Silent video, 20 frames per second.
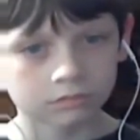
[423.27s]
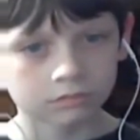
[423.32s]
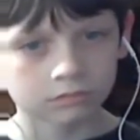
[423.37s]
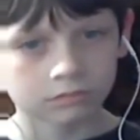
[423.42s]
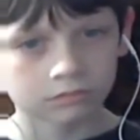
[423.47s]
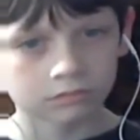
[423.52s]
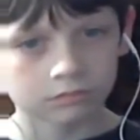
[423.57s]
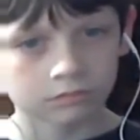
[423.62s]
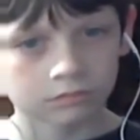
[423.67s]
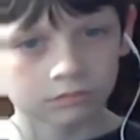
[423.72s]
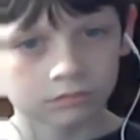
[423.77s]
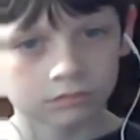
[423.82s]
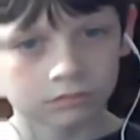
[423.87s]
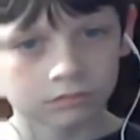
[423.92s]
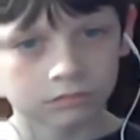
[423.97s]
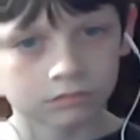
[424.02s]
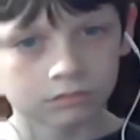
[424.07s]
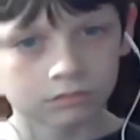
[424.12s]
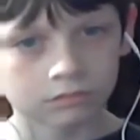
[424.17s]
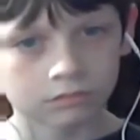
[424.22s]

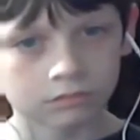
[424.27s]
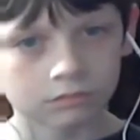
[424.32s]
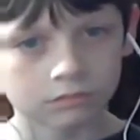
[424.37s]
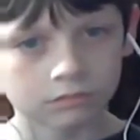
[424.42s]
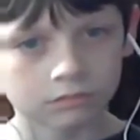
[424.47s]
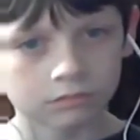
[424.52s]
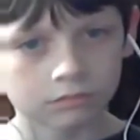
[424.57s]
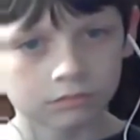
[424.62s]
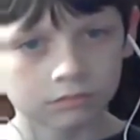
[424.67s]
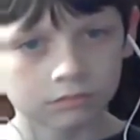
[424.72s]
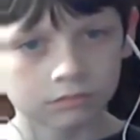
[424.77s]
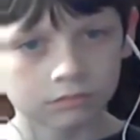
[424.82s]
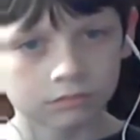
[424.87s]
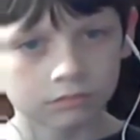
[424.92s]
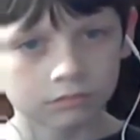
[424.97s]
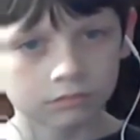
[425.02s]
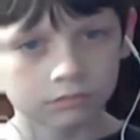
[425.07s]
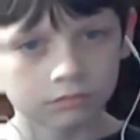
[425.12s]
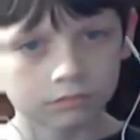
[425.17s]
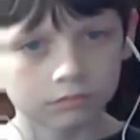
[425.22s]

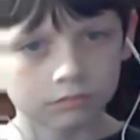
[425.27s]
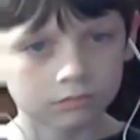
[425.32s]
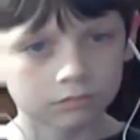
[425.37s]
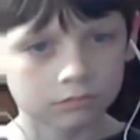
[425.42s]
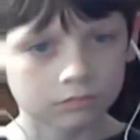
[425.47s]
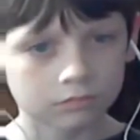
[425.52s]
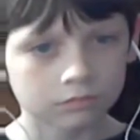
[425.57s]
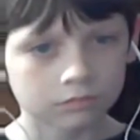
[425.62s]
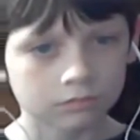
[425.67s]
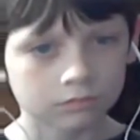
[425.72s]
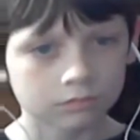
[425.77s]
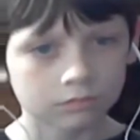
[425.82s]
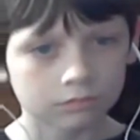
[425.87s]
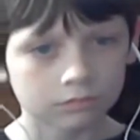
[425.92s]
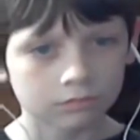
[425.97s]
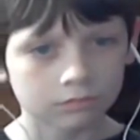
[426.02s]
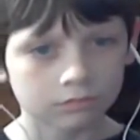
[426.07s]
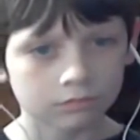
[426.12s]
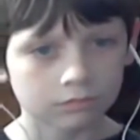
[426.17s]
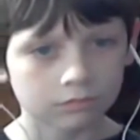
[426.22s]

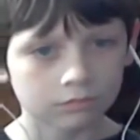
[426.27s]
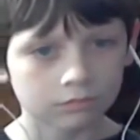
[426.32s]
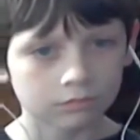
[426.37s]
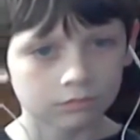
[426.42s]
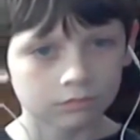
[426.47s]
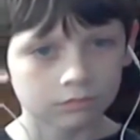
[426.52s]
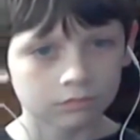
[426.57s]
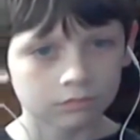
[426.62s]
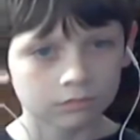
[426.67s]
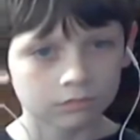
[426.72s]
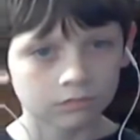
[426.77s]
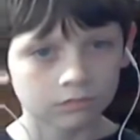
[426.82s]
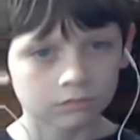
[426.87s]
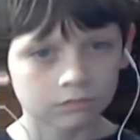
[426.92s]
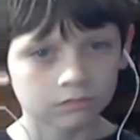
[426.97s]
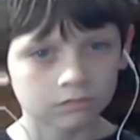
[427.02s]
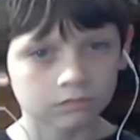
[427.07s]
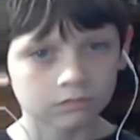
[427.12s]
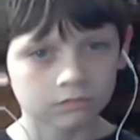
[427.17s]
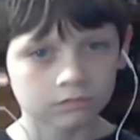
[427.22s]

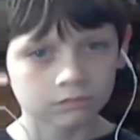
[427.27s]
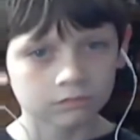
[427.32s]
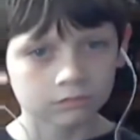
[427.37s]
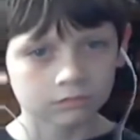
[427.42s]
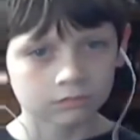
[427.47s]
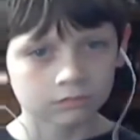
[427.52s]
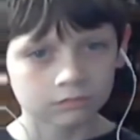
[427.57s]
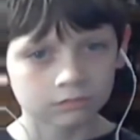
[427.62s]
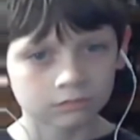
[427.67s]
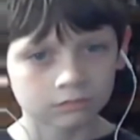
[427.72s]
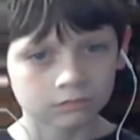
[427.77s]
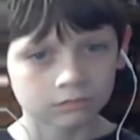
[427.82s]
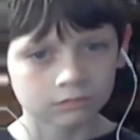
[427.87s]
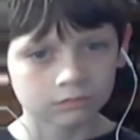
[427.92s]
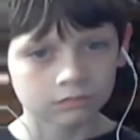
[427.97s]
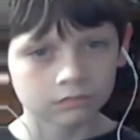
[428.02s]
[no speech]